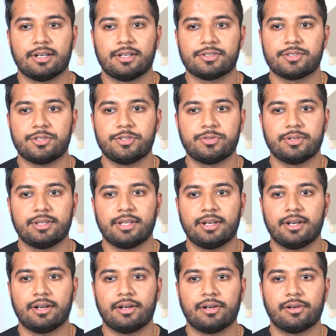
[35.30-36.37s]
surgery
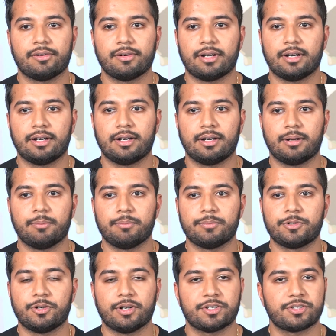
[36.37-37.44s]
there,
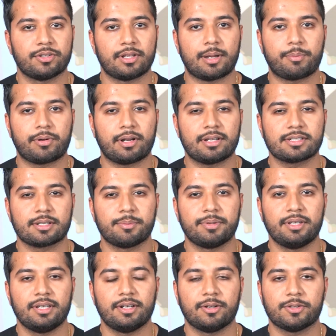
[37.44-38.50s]
traditional
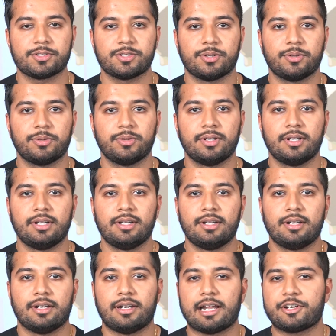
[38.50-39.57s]
laparoscopy, and also
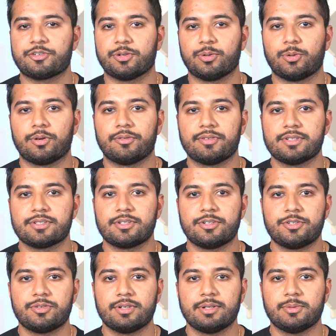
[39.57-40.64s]
natural orifice
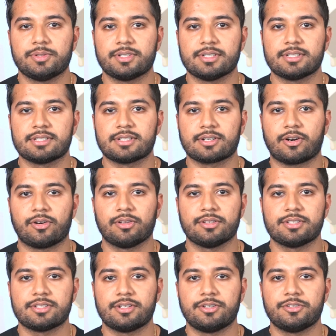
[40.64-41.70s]
surgery, which is
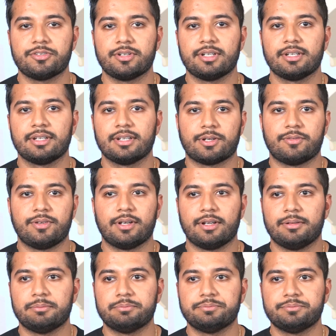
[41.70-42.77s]
scarless surgery. So I've
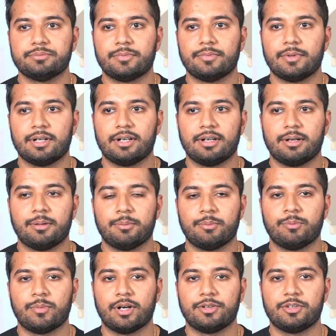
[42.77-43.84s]
done
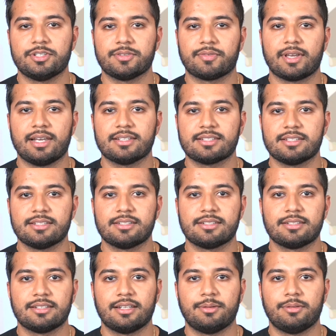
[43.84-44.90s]
hundreds of
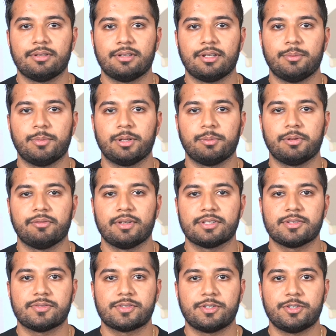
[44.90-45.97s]
cases in minimally
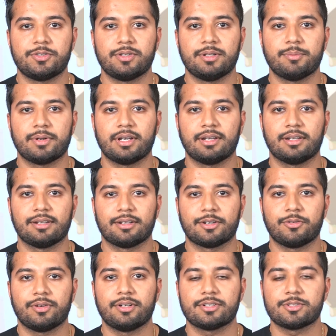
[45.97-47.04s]
invasive surgery in my
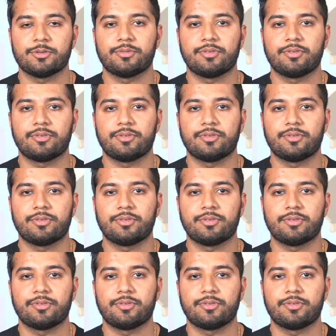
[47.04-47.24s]
career so